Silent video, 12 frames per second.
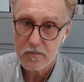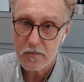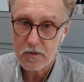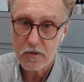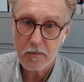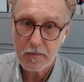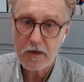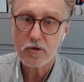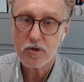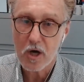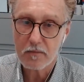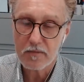do a better
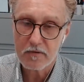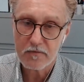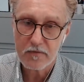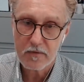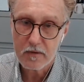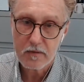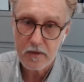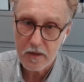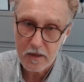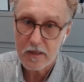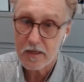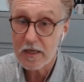job of the
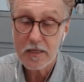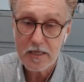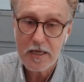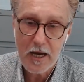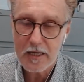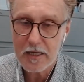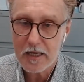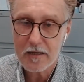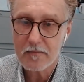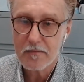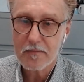EDIA,